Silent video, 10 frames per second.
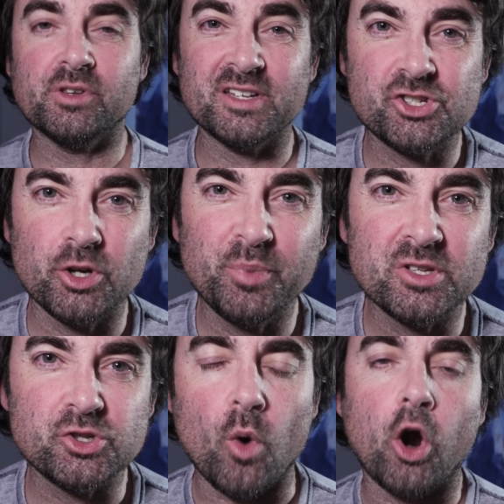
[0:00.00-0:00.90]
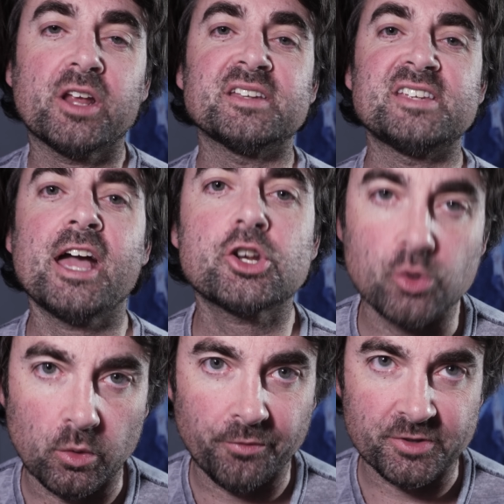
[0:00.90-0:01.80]
Let's jump into
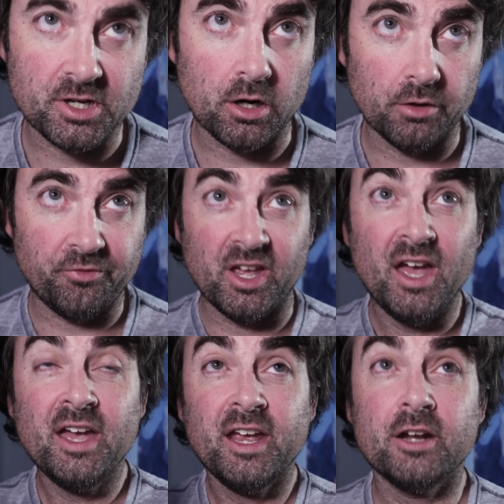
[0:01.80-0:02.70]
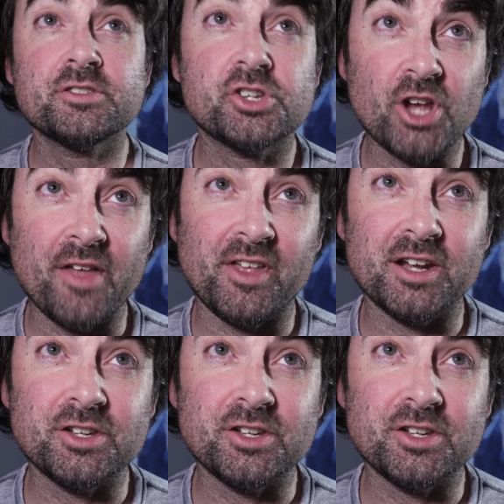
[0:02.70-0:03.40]
architectural photography. Here's a shot that I